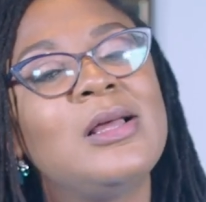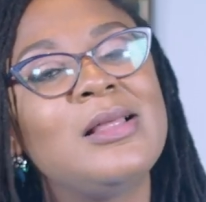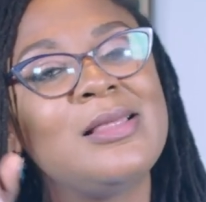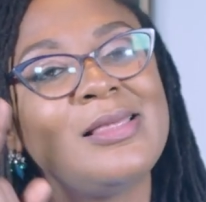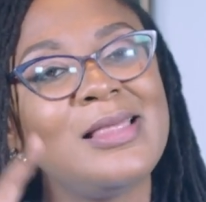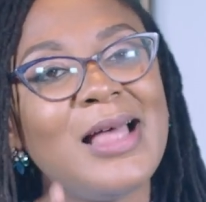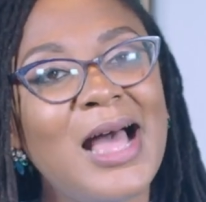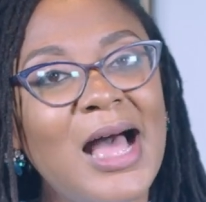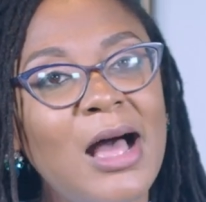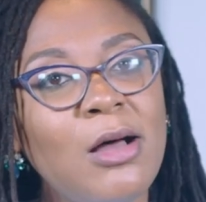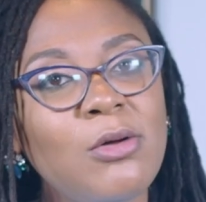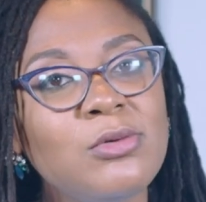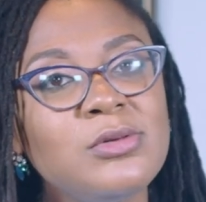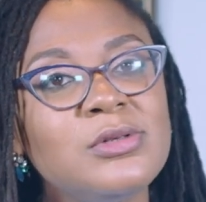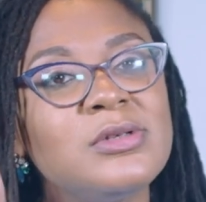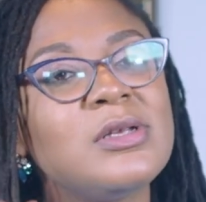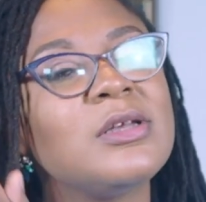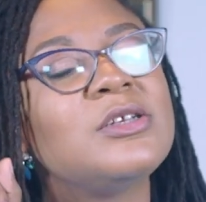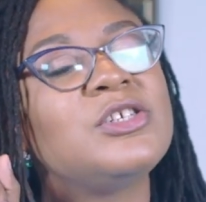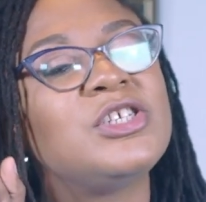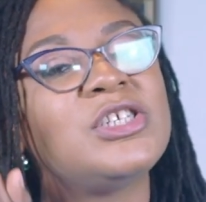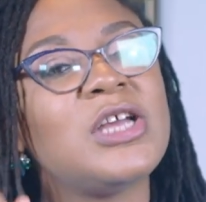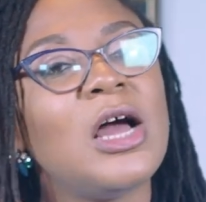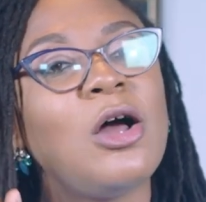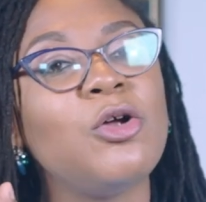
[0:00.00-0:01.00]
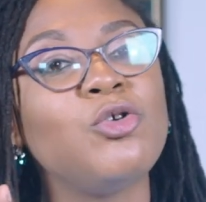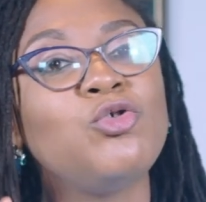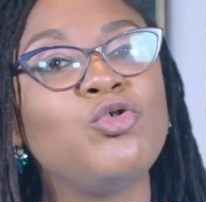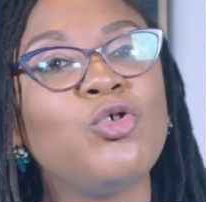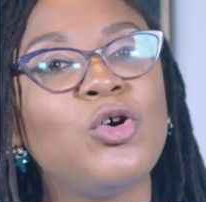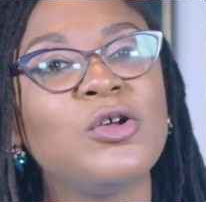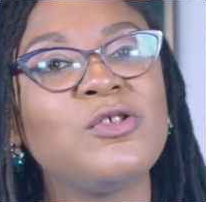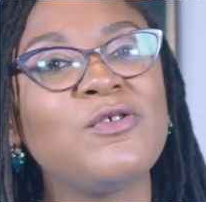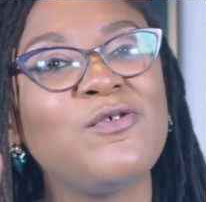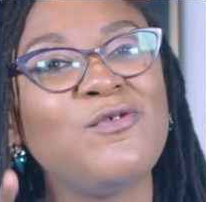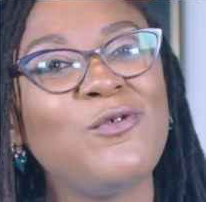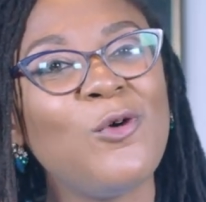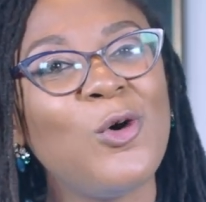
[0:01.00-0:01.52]
Thou shalt
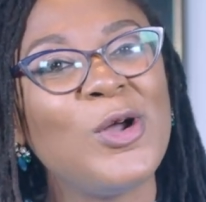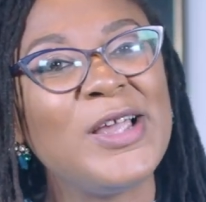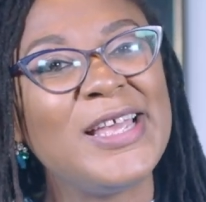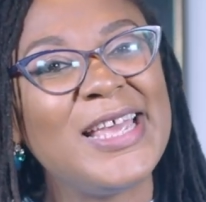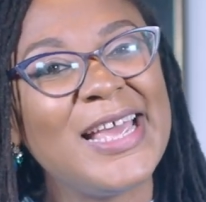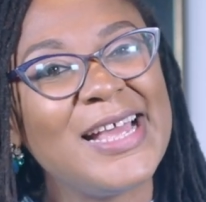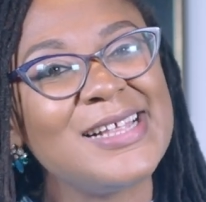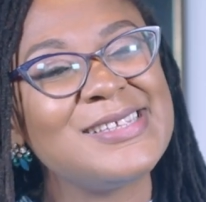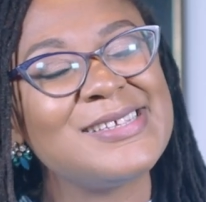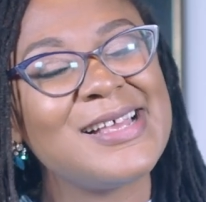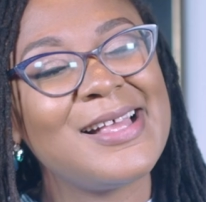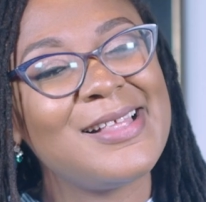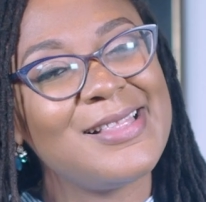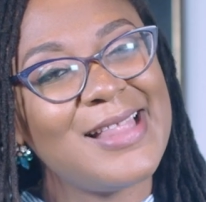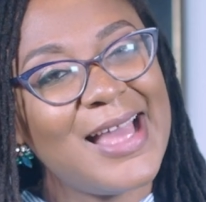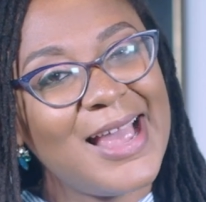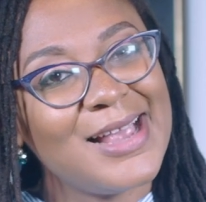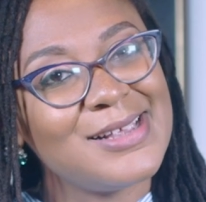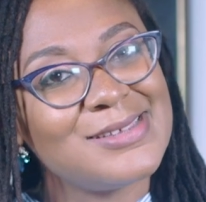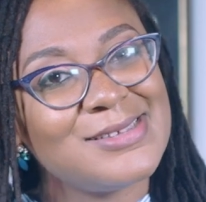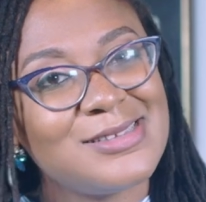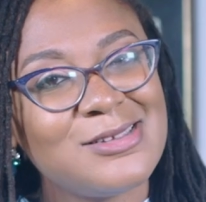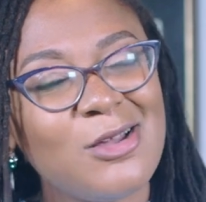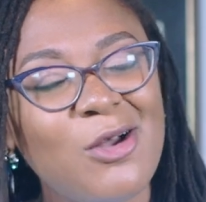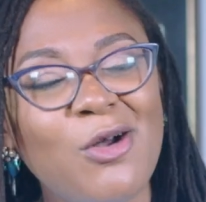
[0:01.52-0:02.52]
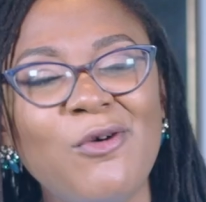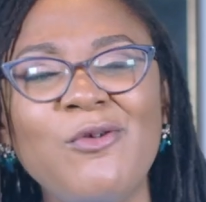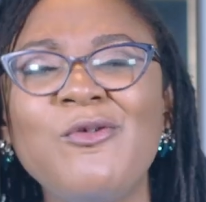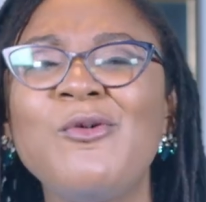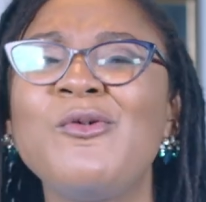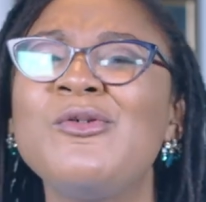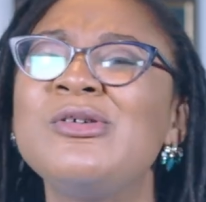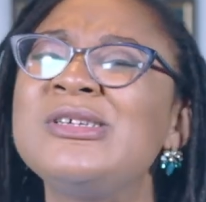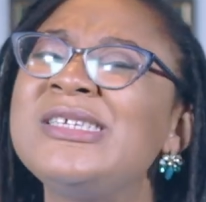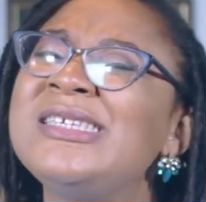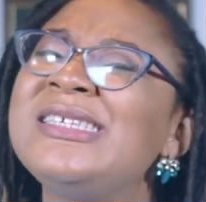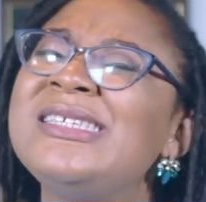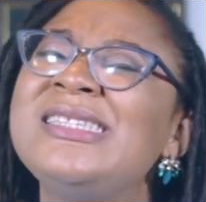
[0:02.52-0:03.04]
not forget thyself.
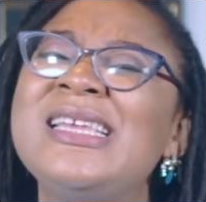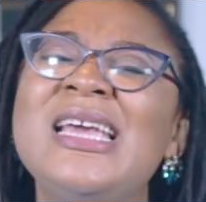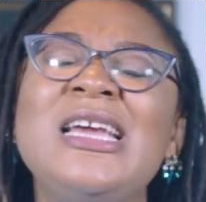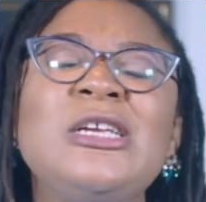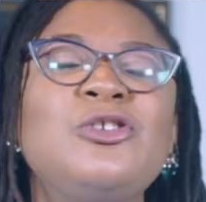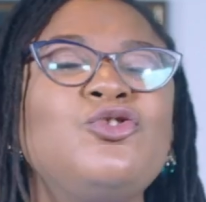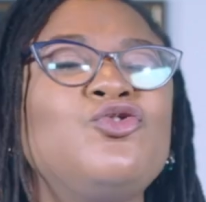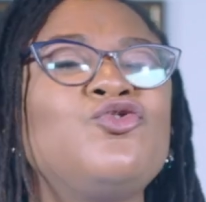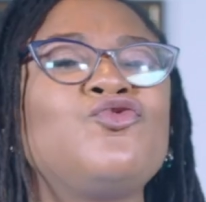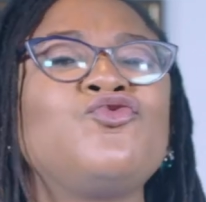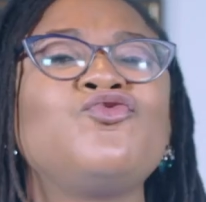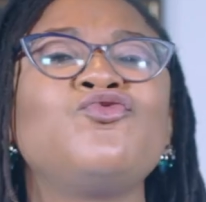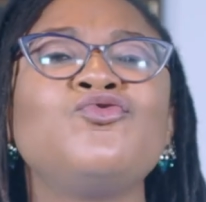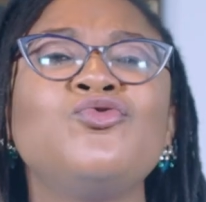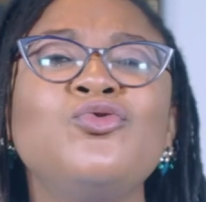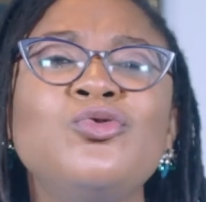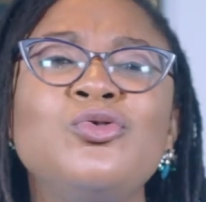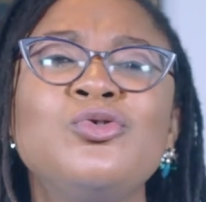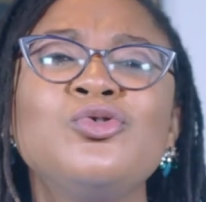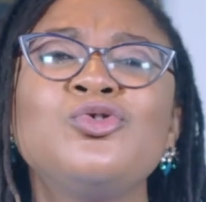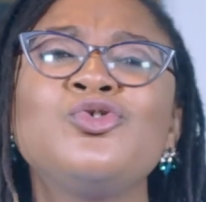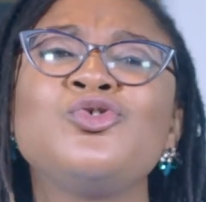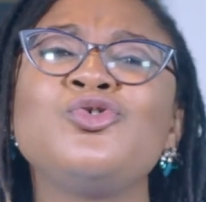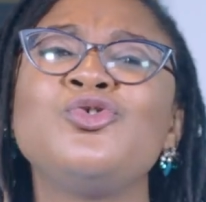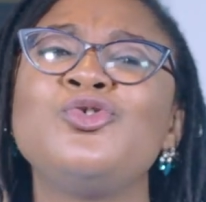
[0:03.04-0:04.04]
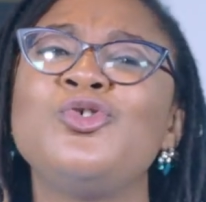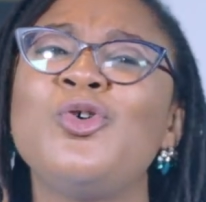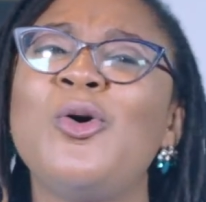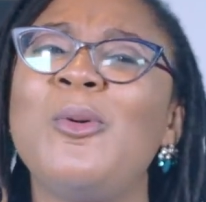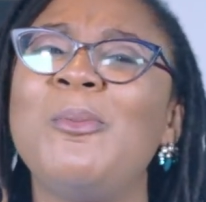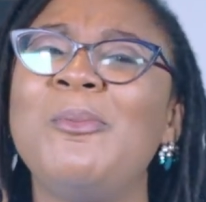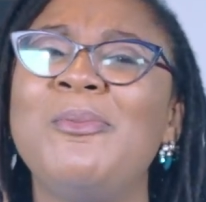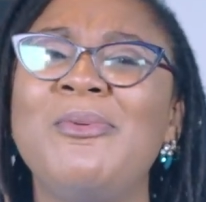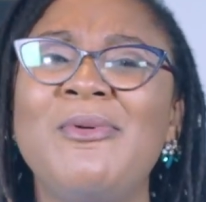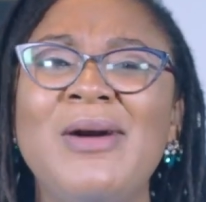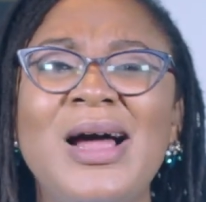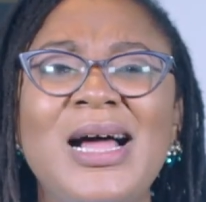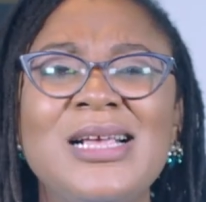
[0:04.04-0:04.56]
Stay true to your
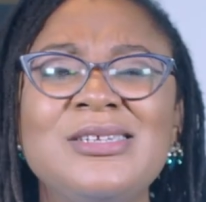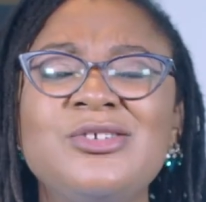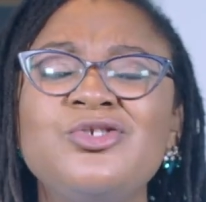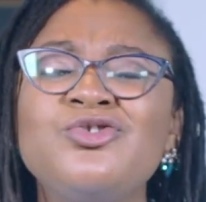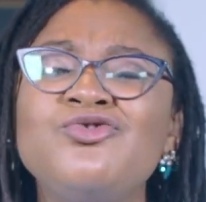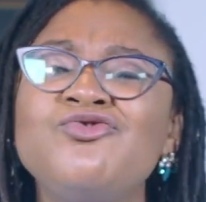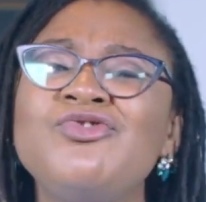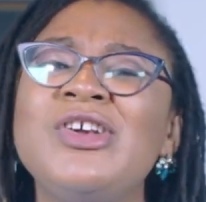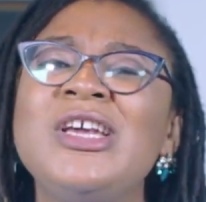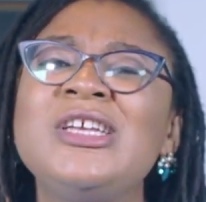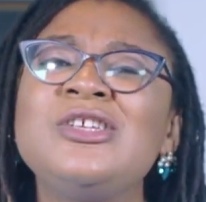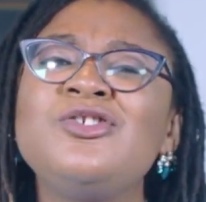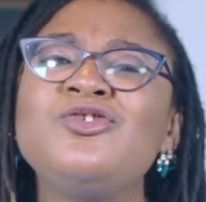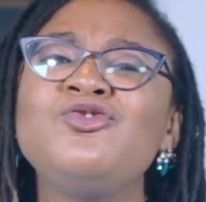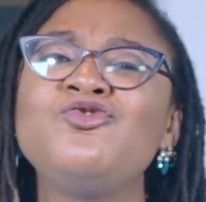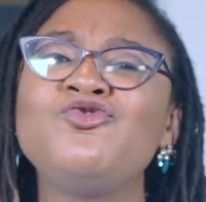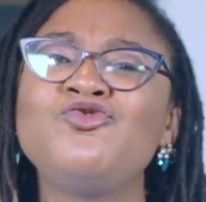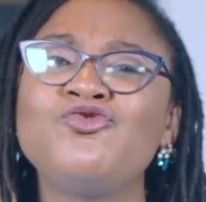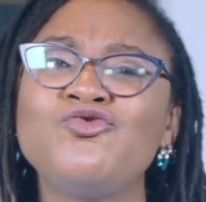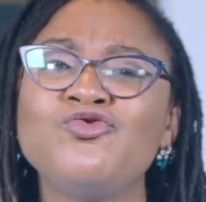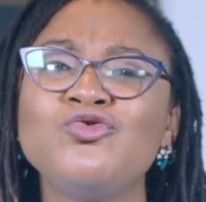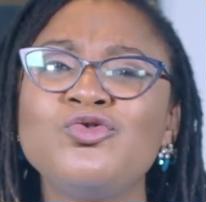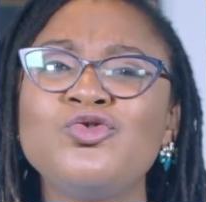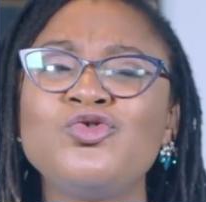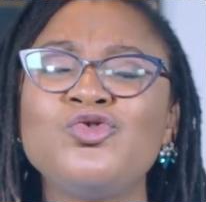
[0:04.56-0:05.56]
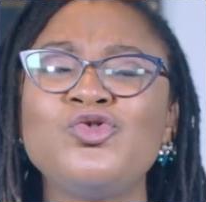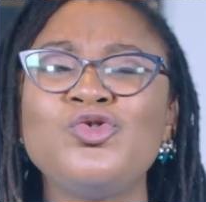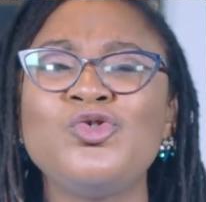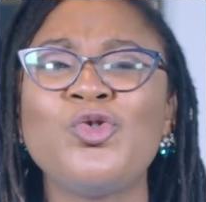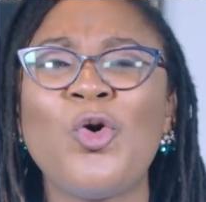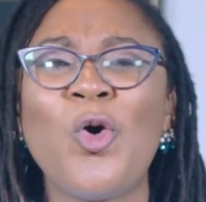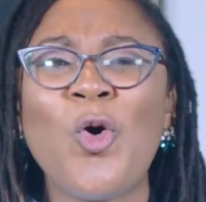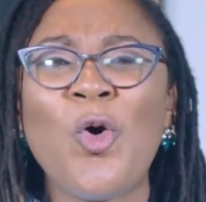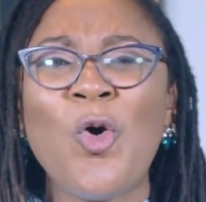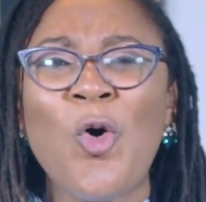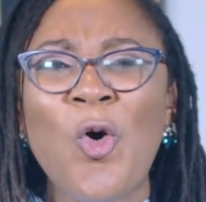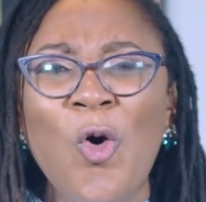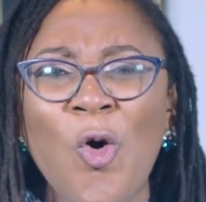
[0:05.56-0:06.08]
brand, stay true to
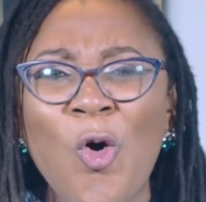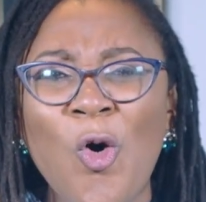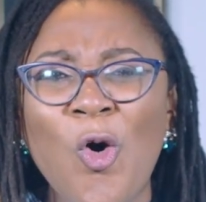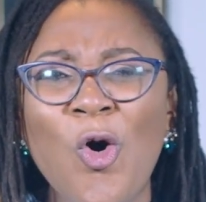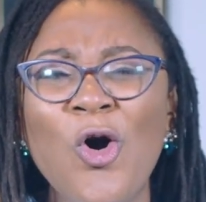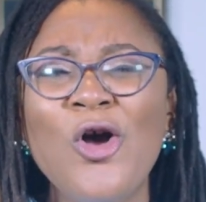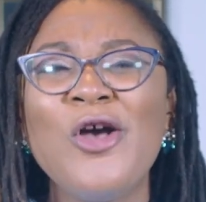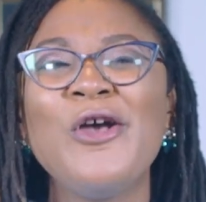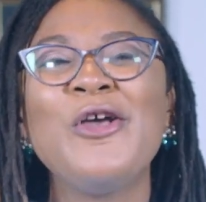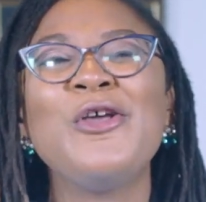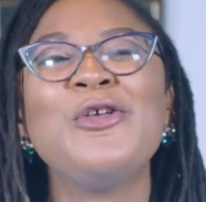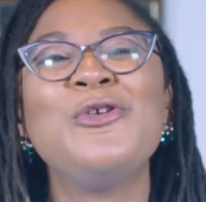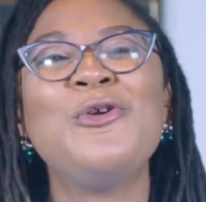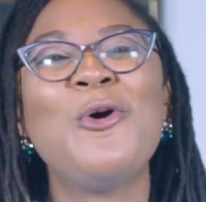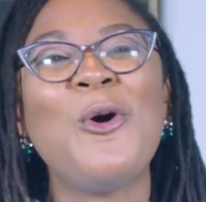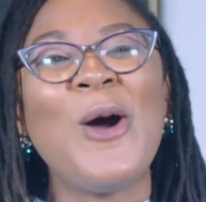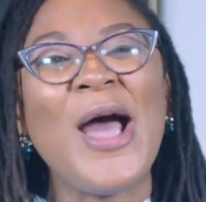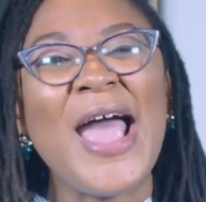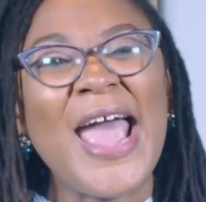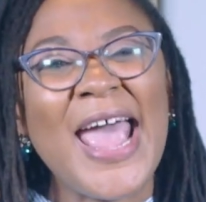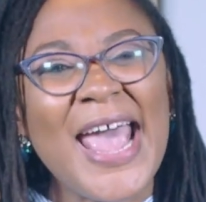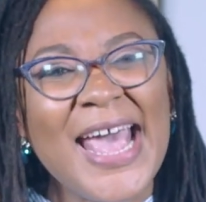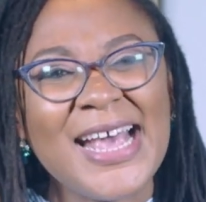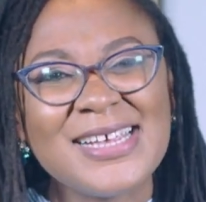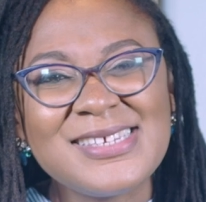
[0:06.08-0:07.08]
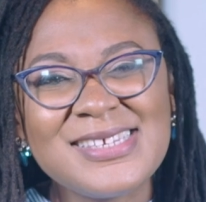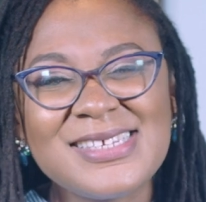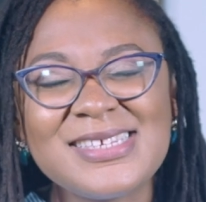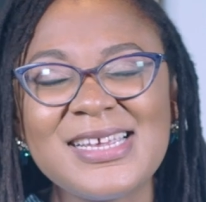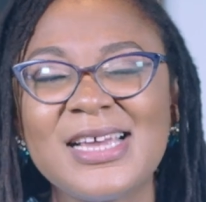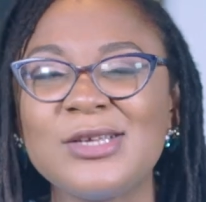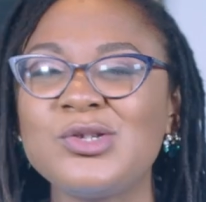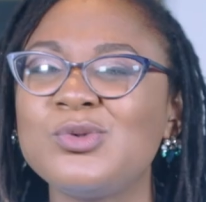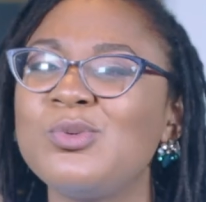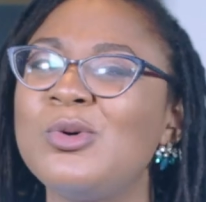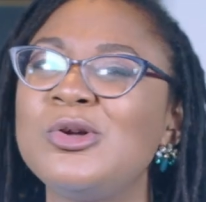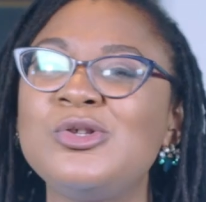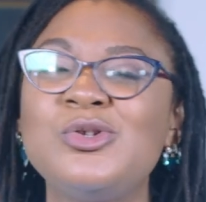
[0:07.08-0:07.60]
your core, your
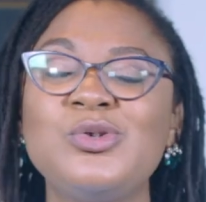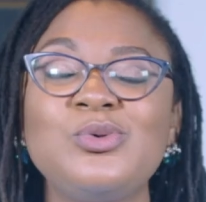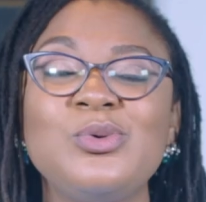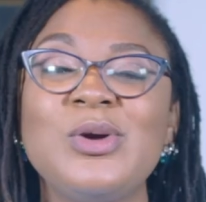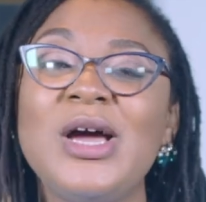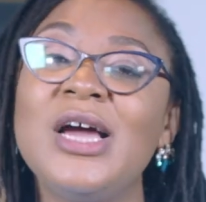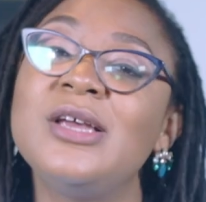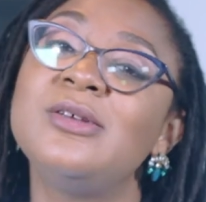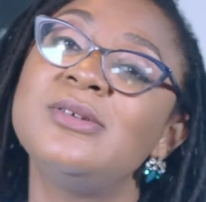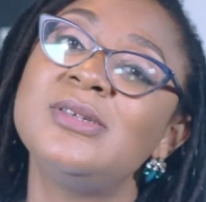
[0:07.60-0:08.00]
essence, what you are.